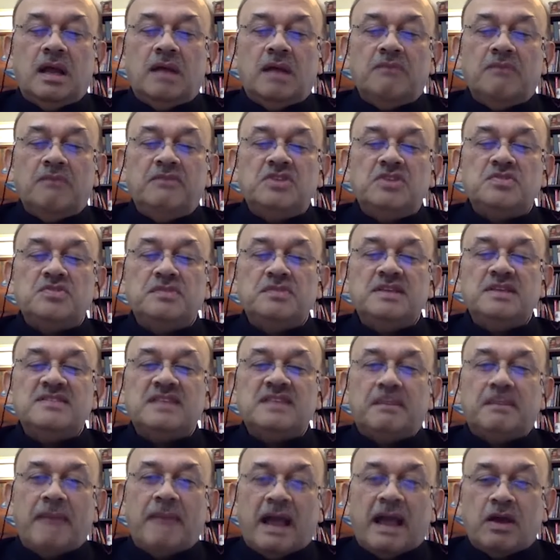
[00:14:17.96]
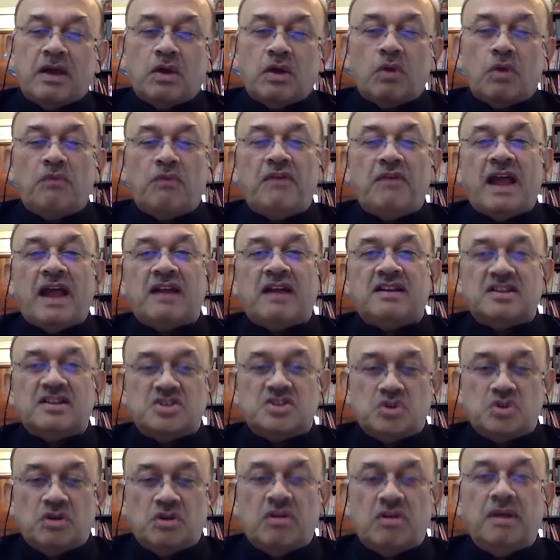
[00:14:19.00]
which means the macro factors
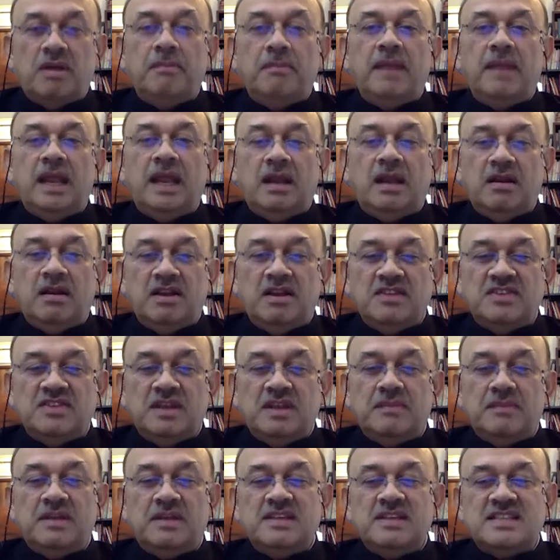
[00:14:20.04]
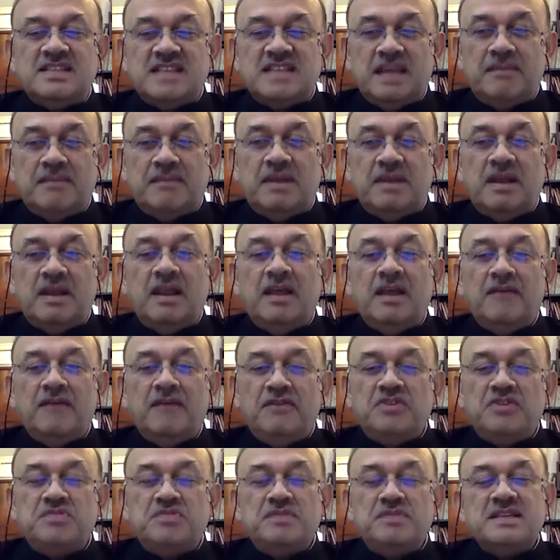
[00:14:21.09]
should remain reasonably stable,
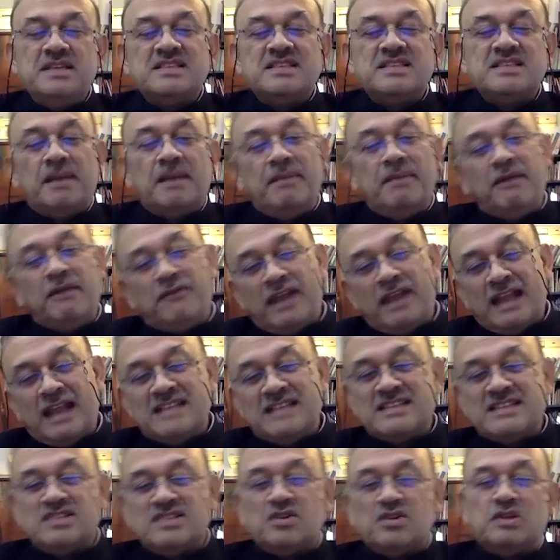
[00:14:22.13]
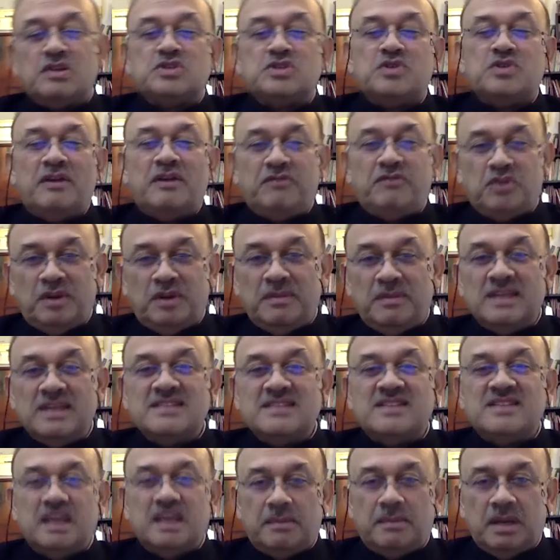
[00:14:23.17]
which means government finances also have to remain
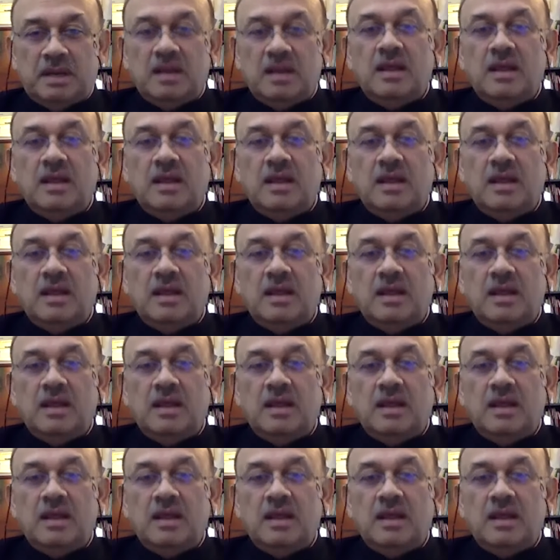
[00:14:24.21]
stable.